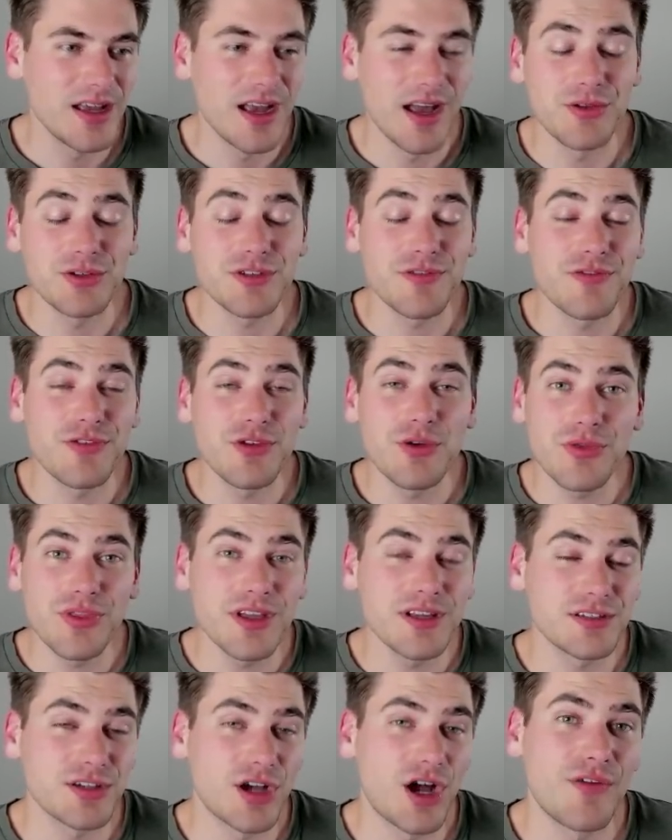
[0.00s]
And there's a few
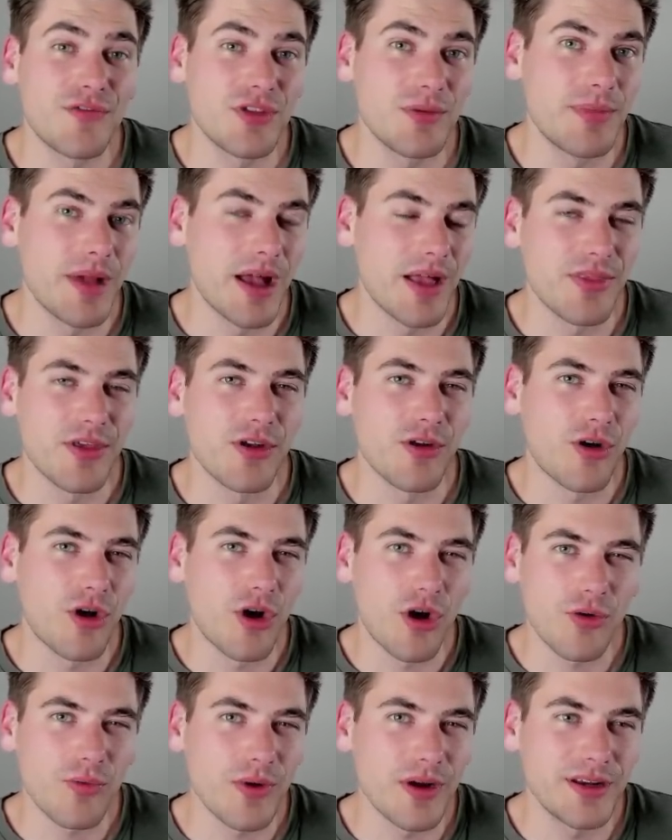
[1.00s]
things off the bat that are
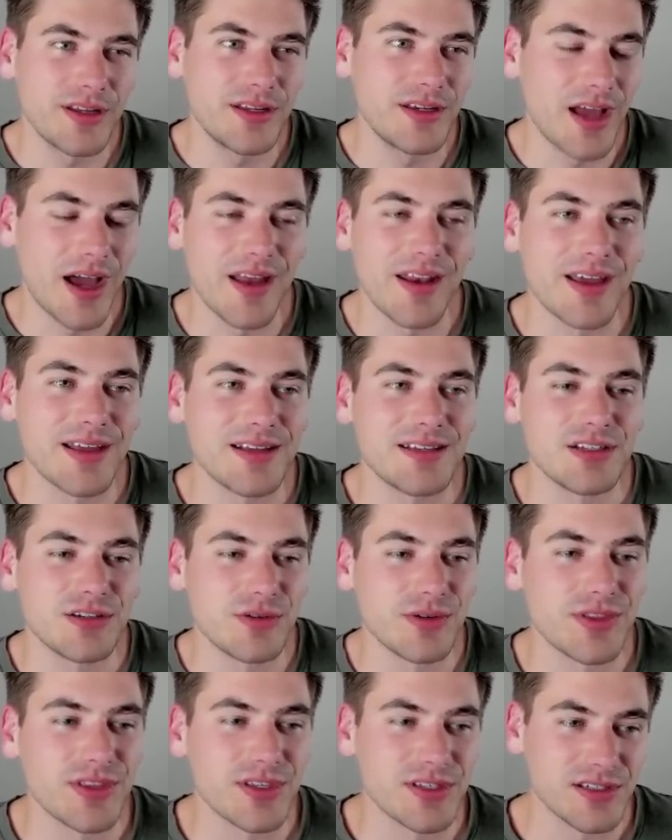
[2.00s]
already not ideal with this